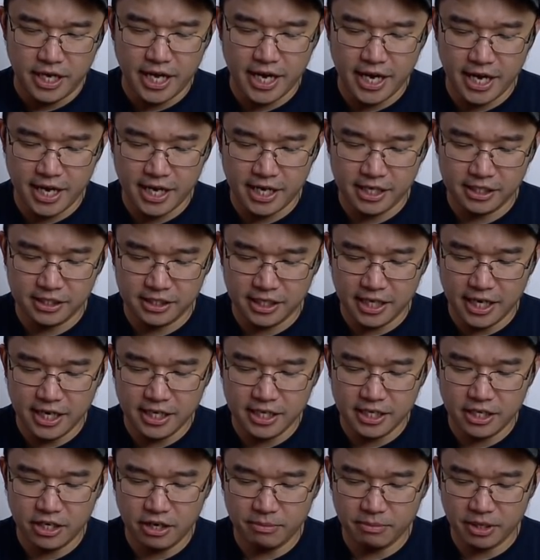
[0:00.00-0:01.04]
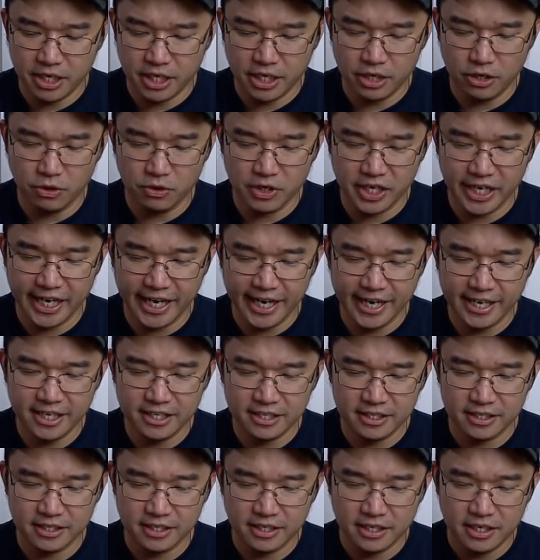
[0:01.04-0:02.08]
And in here, I'm gonna hit
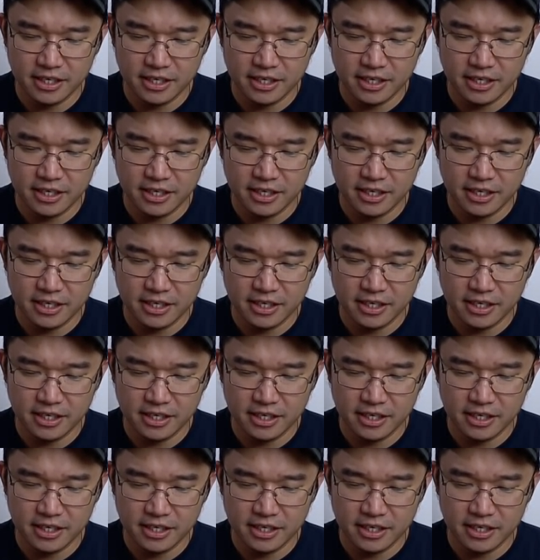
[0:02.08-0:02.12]
okay.